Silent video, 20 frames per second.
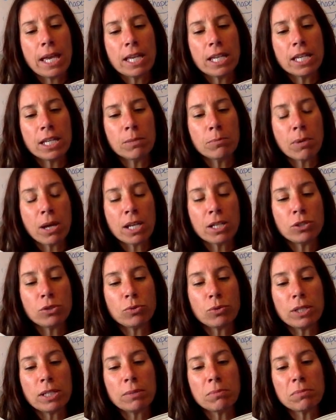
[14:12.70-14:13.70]
In my
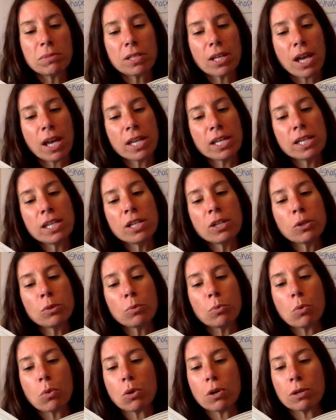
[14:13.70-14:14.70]
dreams, I hear
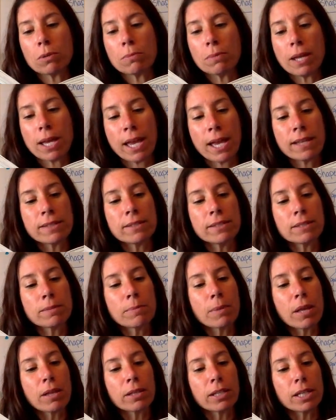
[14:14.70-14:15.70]
Worm and
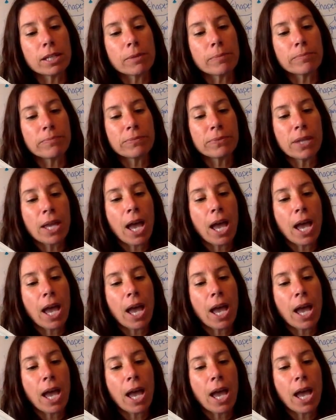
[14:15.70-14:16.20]
smell him.